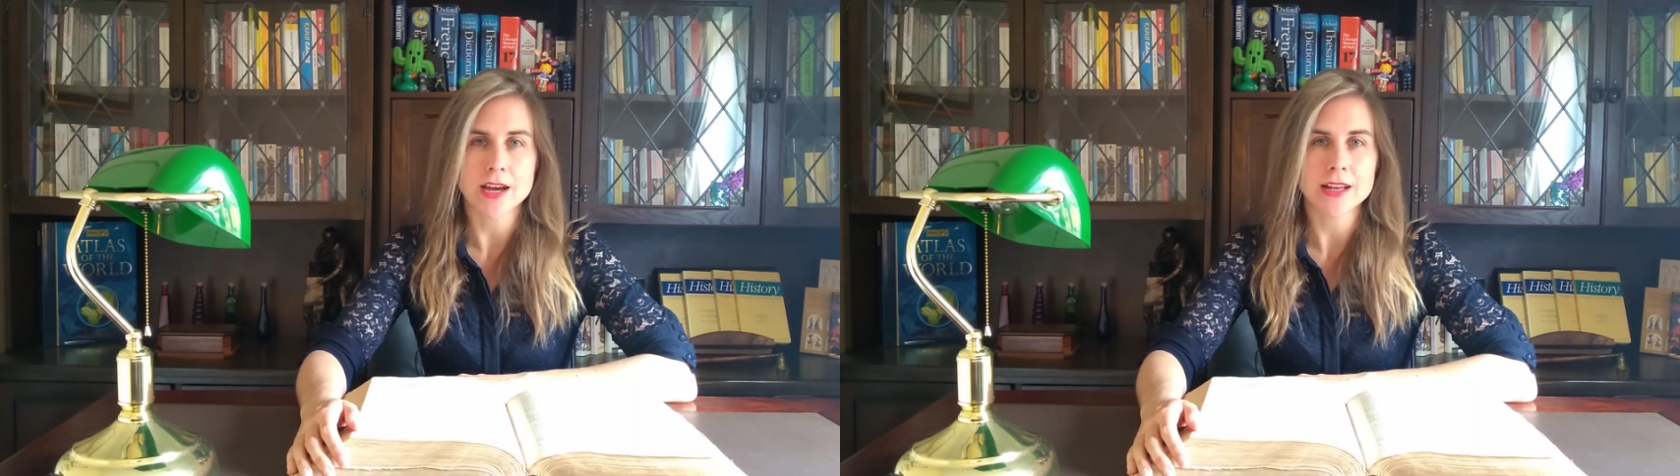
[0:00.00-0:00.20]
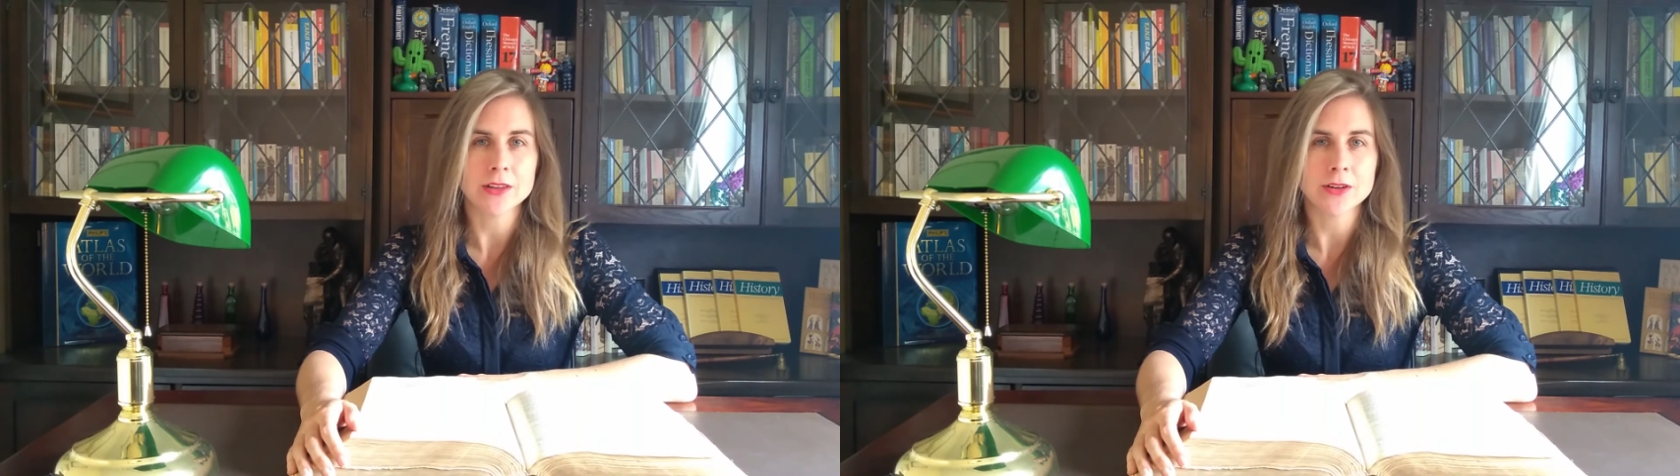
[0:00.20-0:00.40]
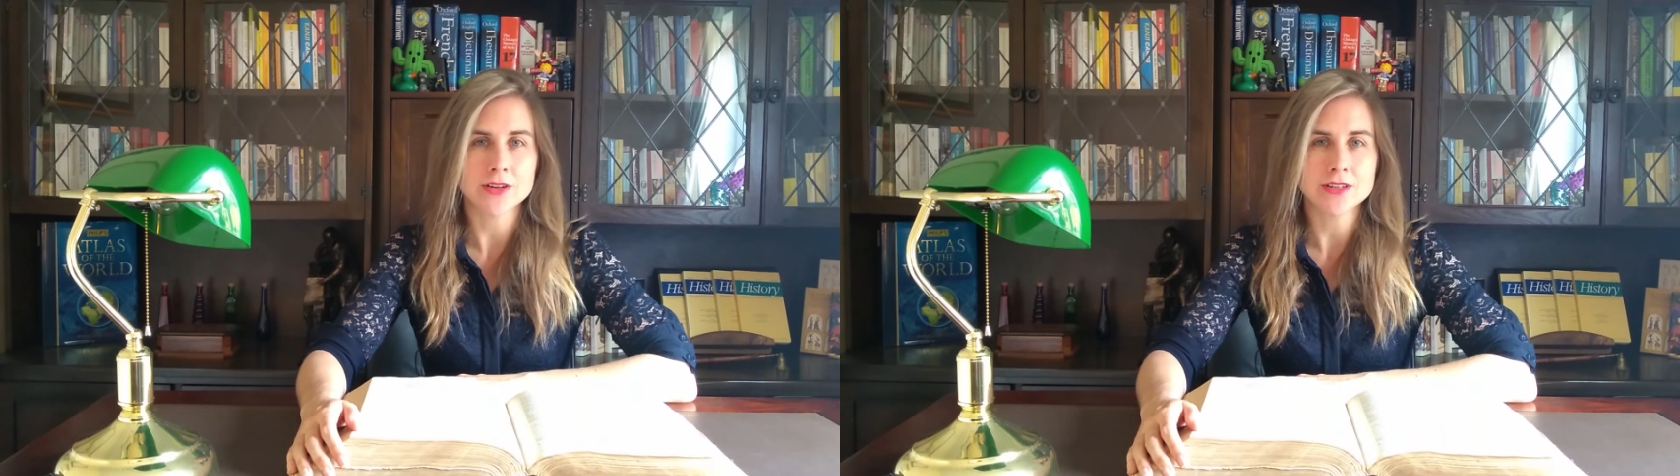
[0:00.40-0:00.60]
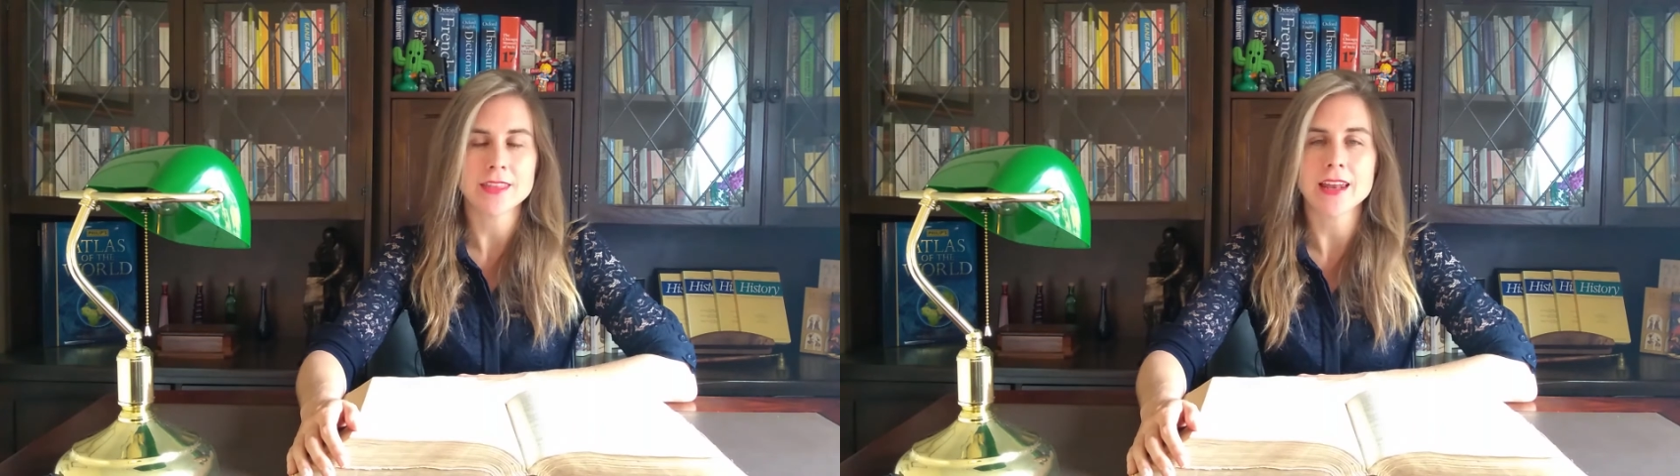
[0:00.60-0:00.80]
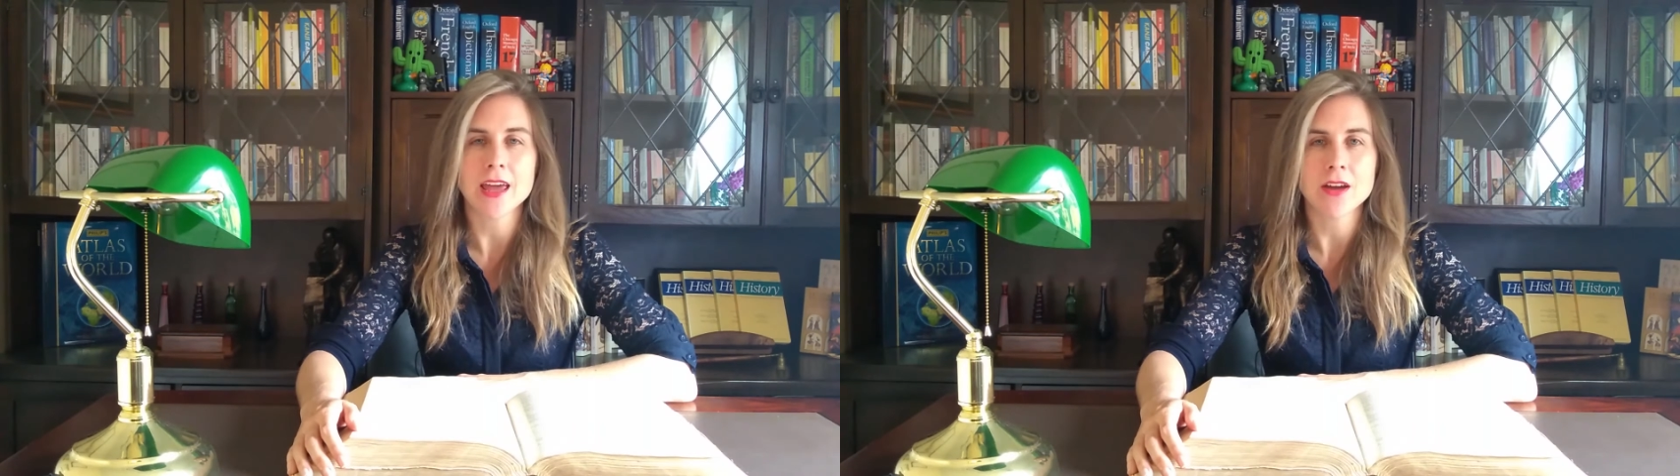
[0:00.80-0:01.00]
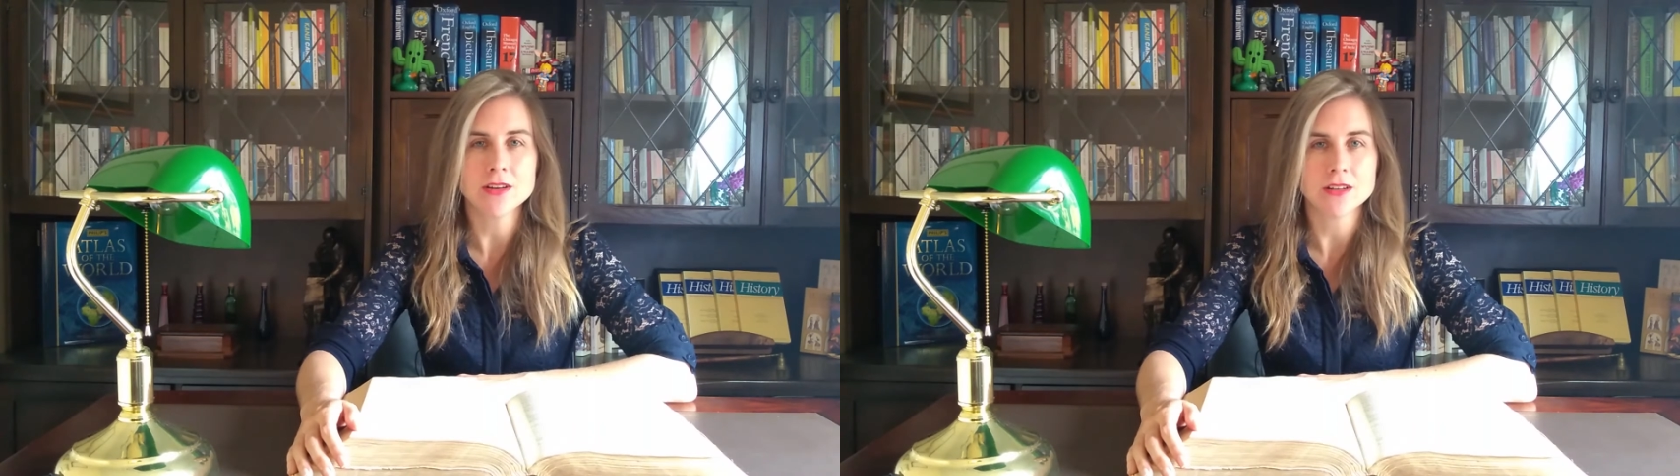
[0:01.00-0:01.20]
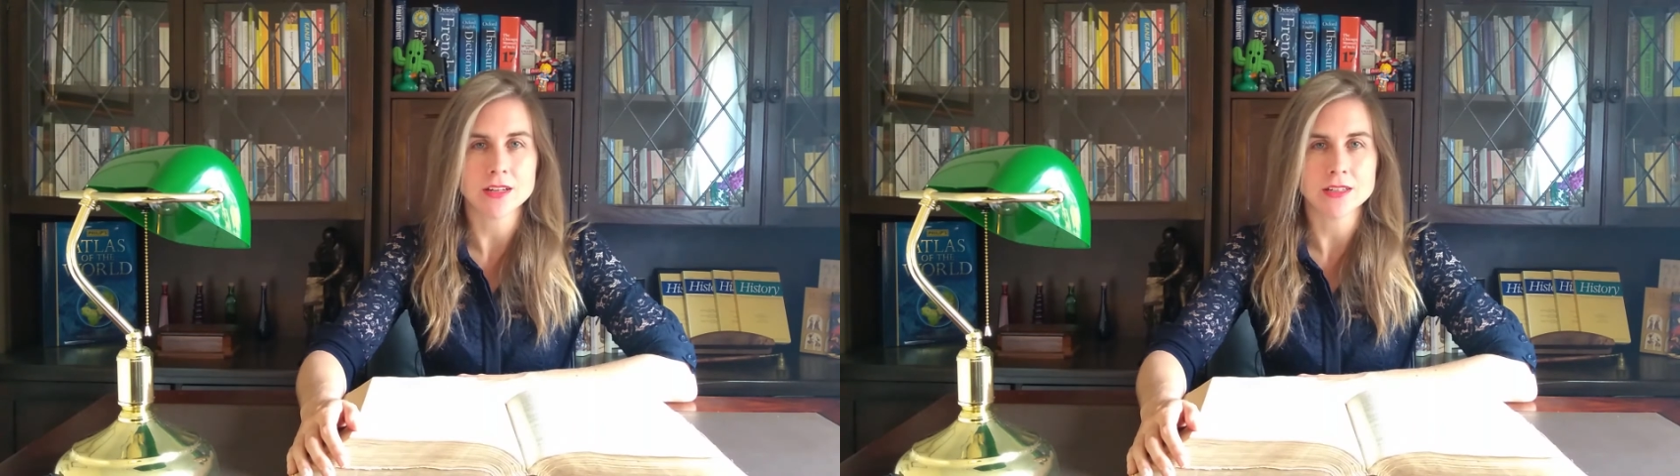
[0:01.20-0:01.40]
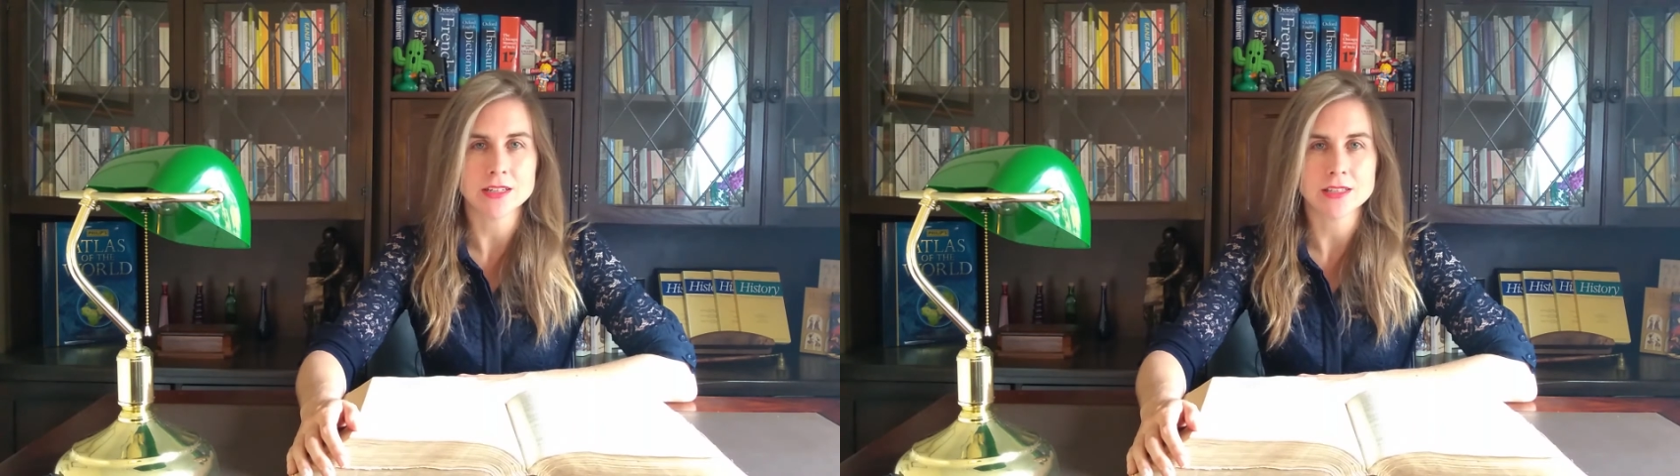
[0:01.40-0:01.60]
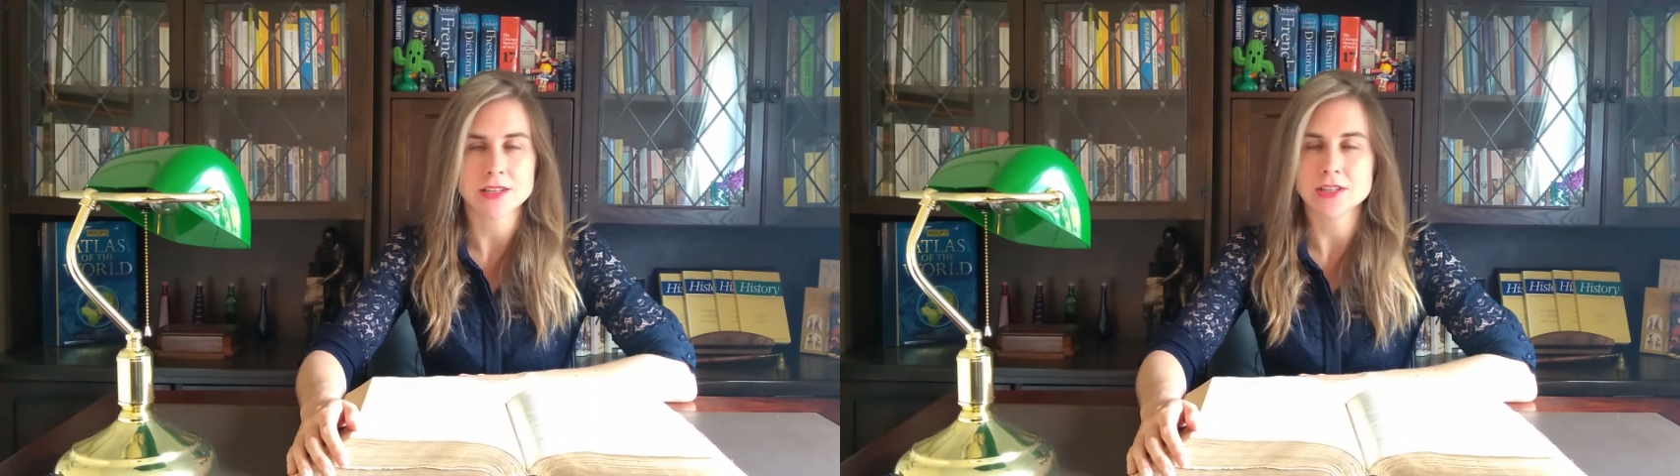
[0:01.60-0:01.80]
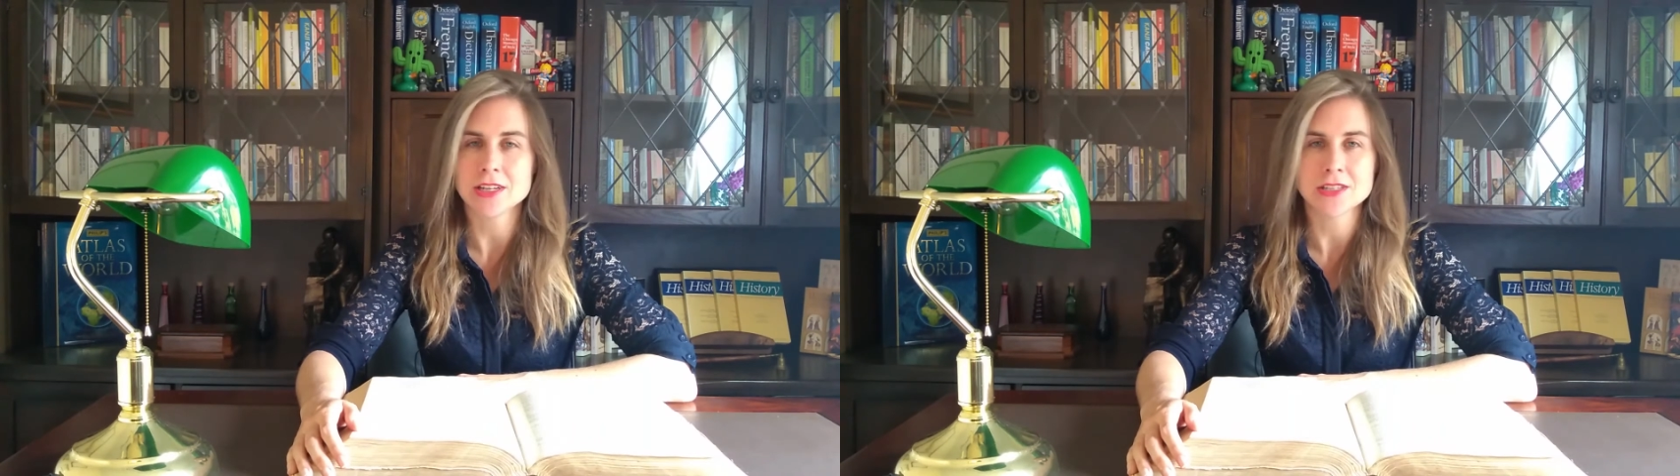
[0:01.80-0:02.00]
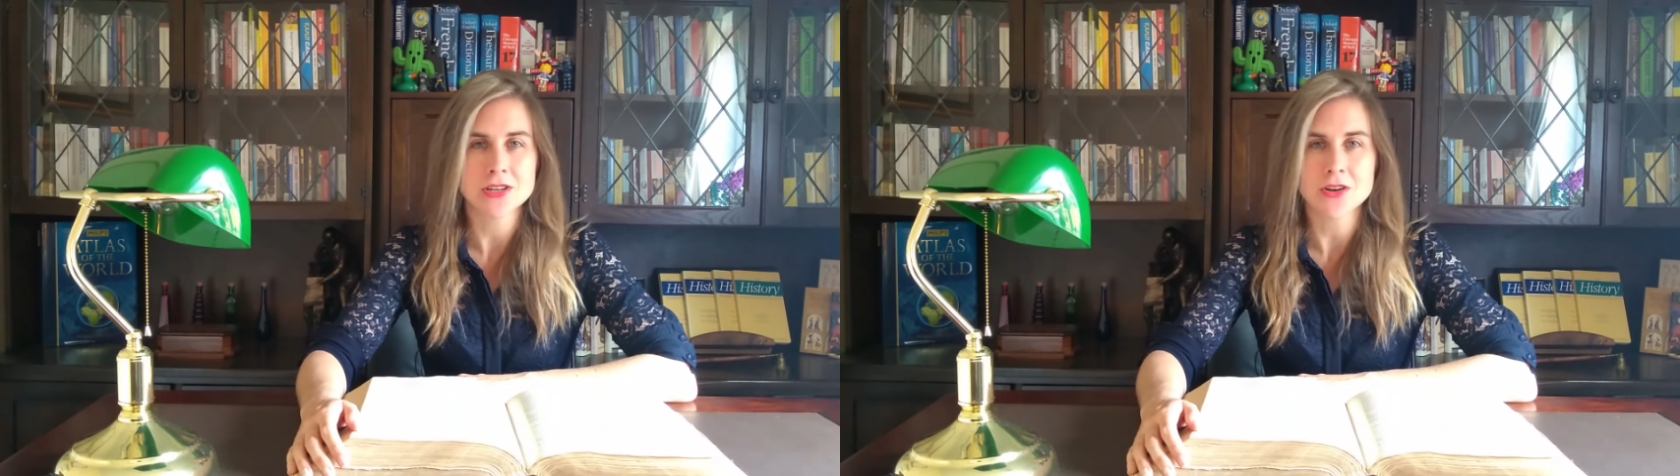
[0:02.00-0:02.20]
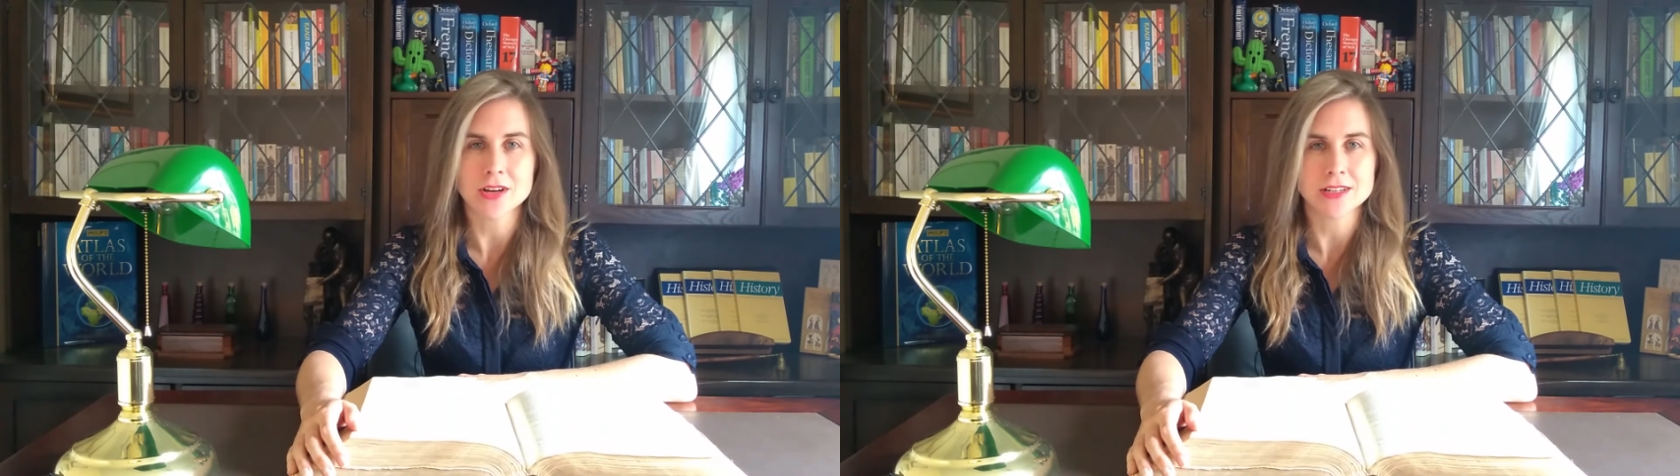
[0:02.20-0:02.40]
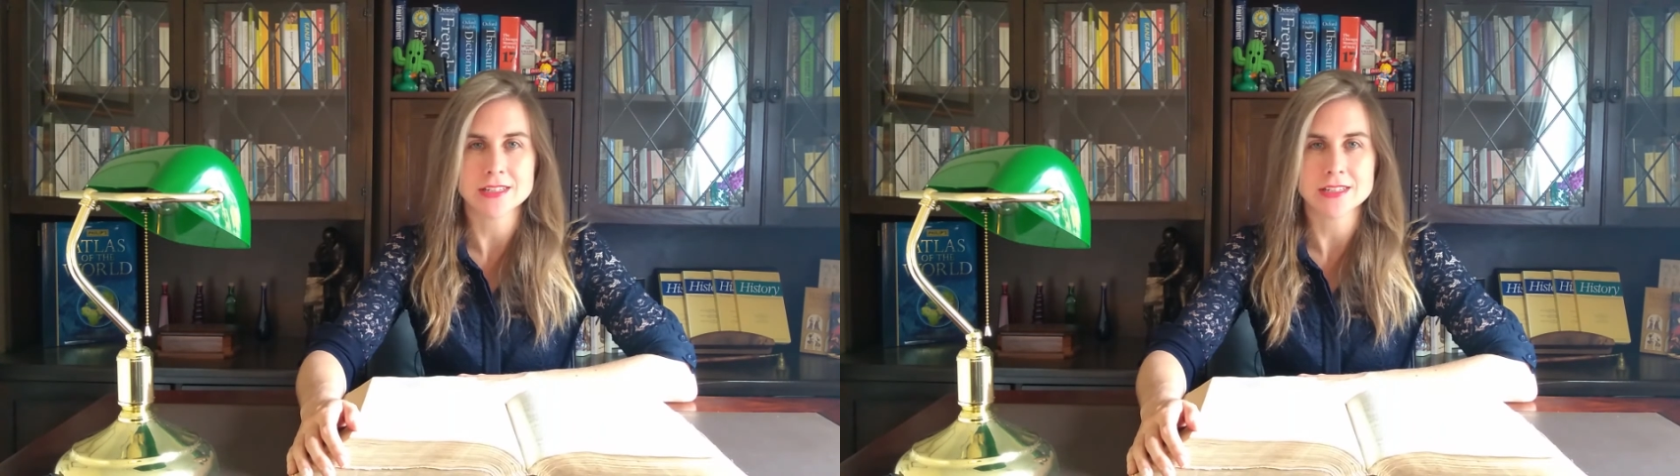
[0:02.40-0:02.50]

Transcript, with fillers: I learned that Herodotus does not